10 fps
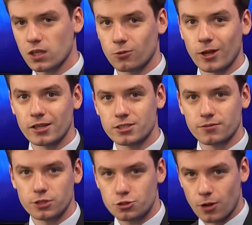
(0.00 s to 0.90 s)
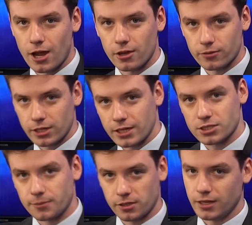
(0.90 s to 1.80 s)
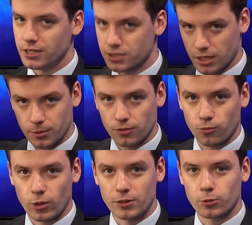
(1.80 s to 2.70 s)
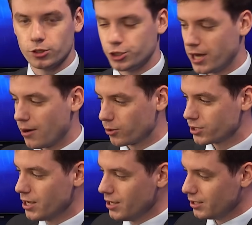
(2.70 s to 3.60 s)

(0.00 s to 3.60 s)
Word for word: Relatively dry over the next couple of days, a couple of windward showers.